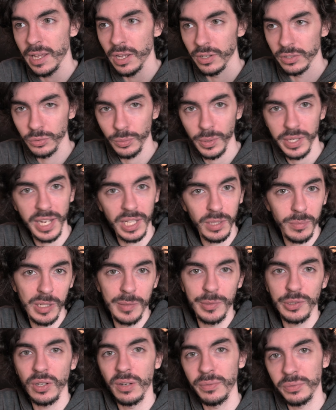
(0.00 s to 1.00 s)

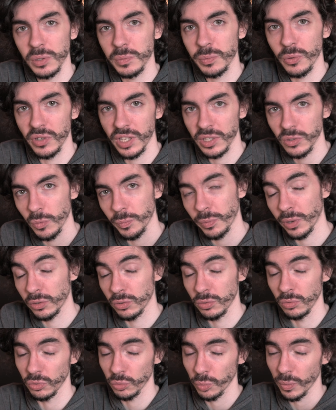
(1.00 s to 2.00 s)
28mm f2.8 compared
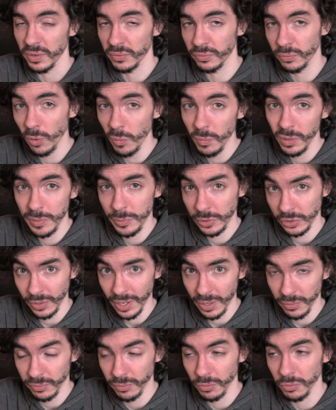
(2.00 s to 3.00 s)
to 24mm
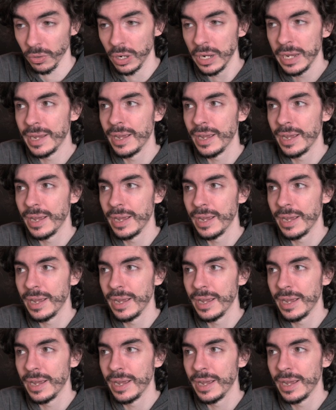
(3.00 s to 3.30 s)
f4,